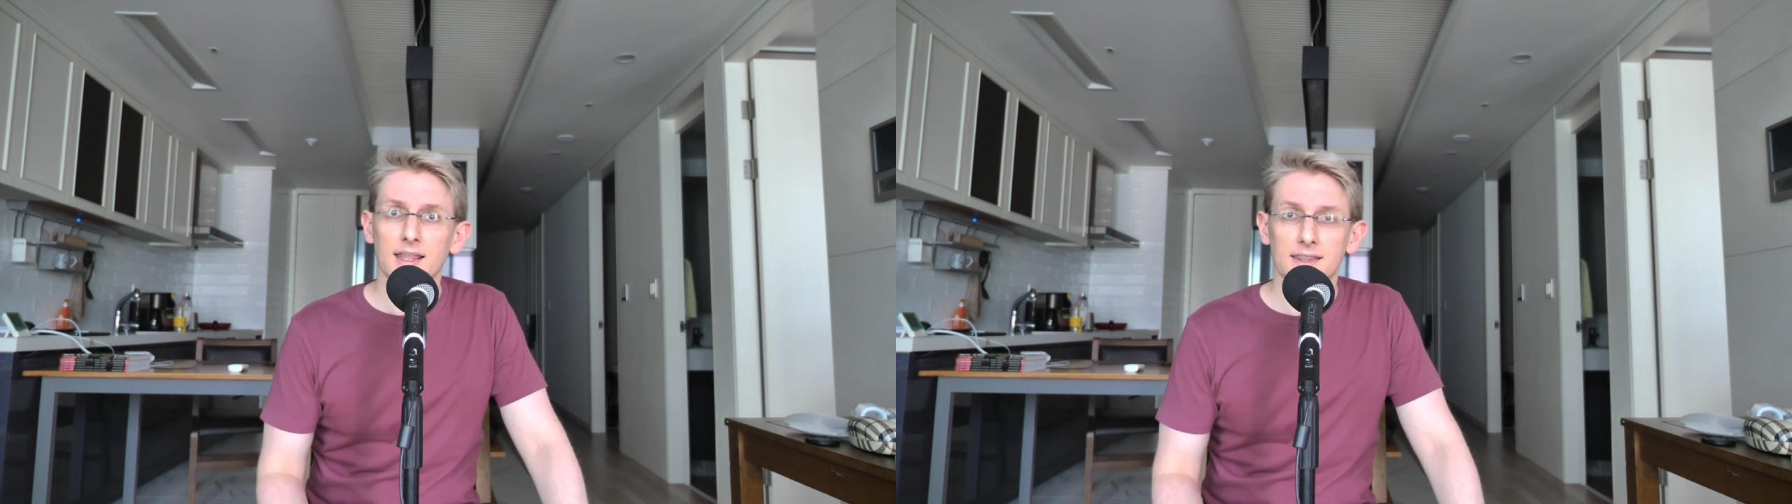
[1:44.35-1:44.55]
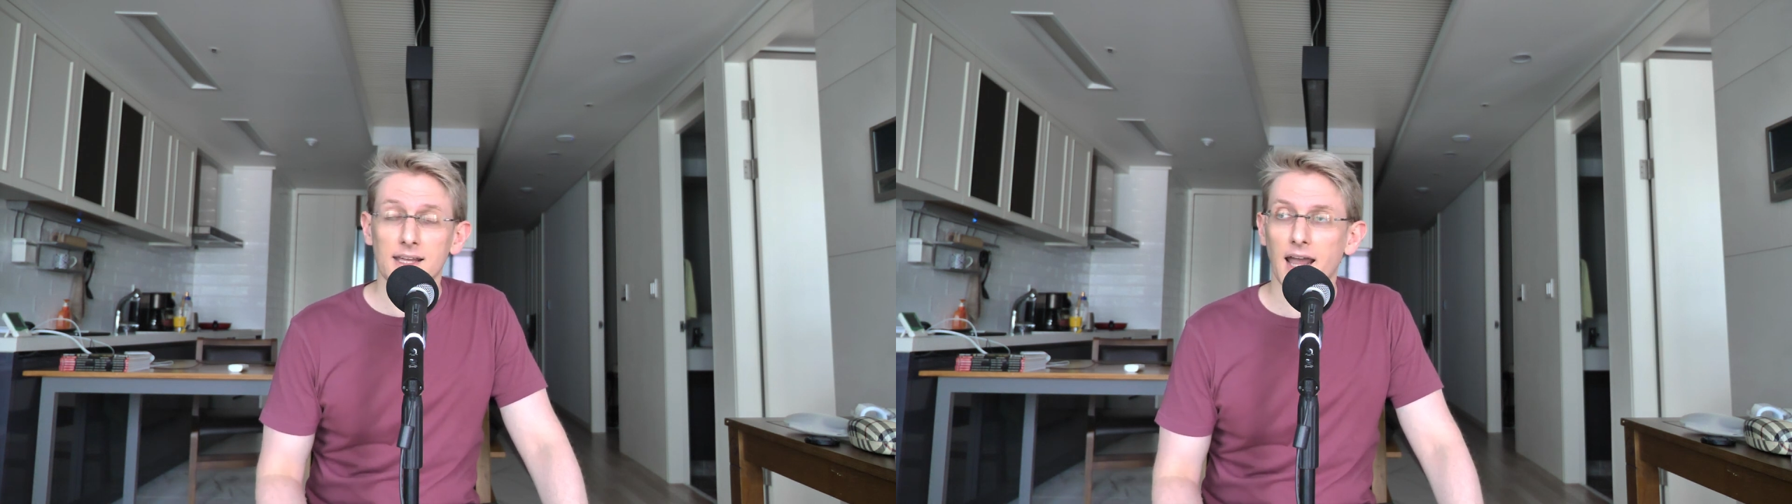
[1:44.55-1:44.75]

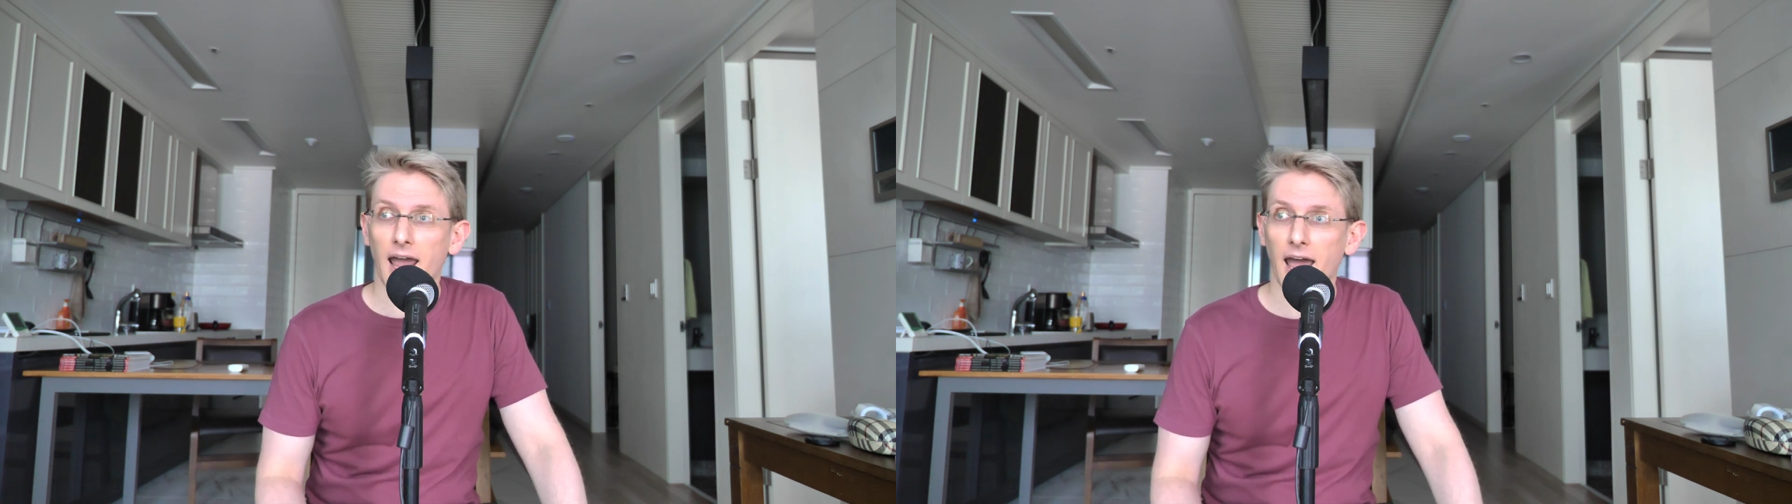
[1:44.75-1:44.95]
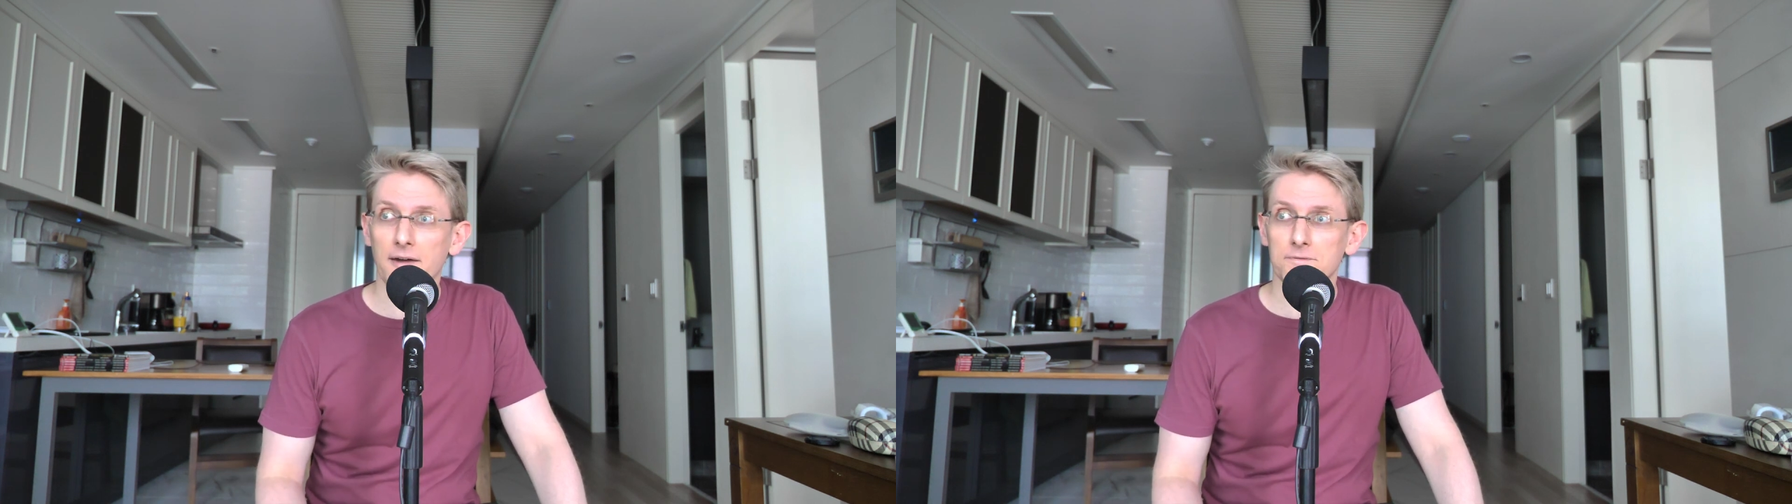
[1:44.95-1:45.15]
they
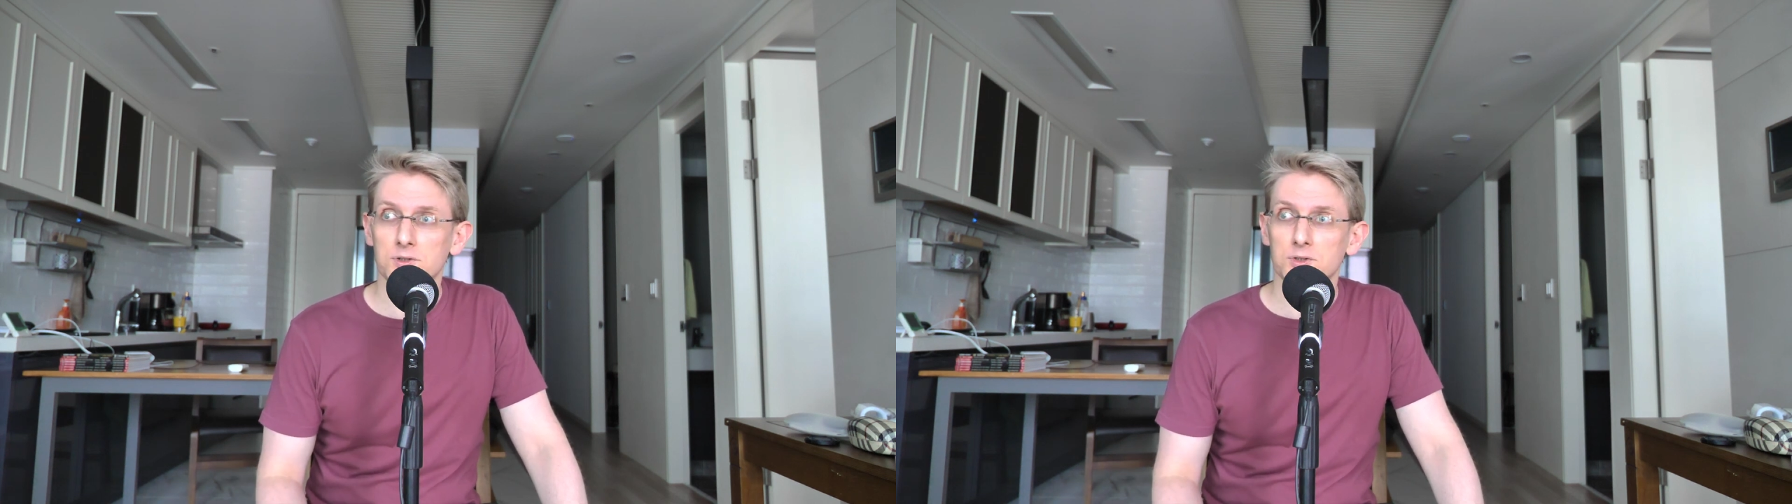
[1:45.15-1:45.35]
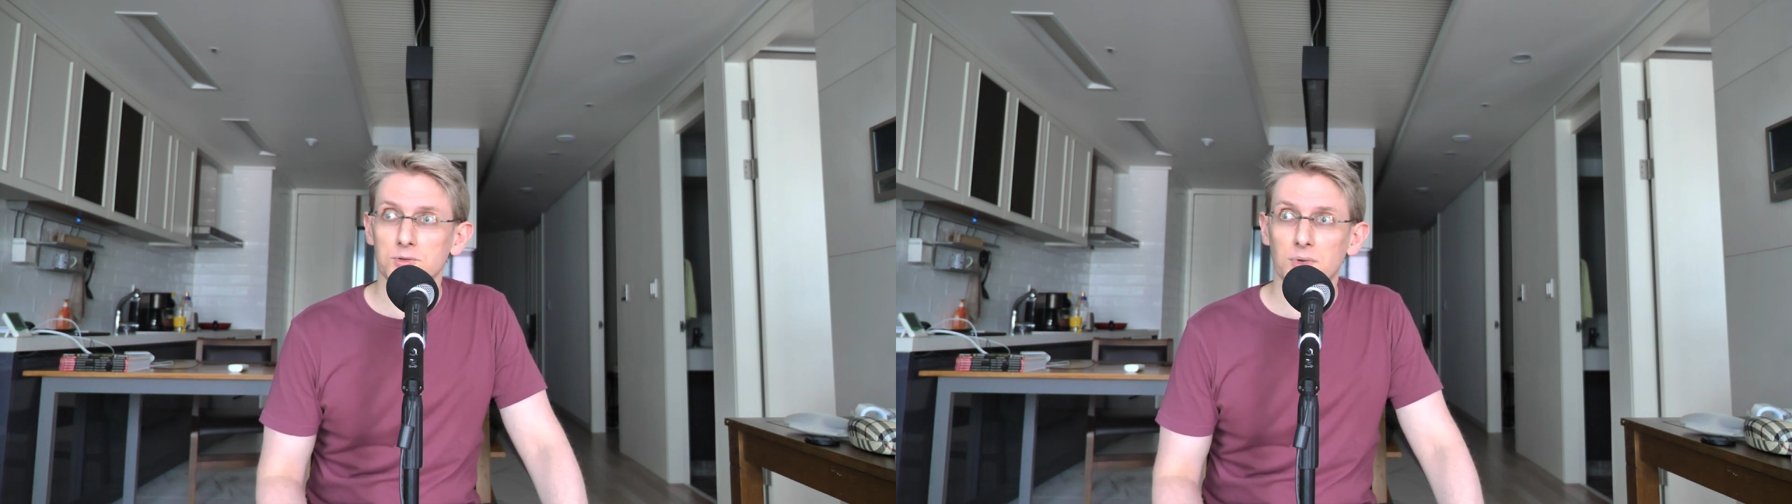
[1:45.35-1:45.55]
have to